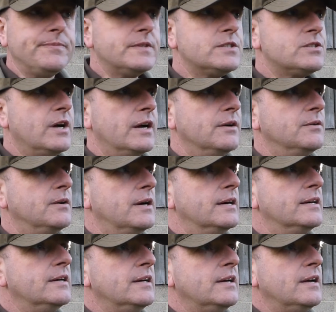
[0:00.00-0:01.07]
So
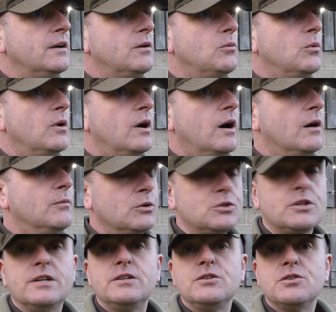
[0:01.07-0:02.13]
I'm also
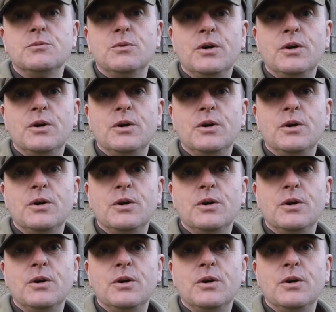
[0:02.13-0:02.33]
going to do some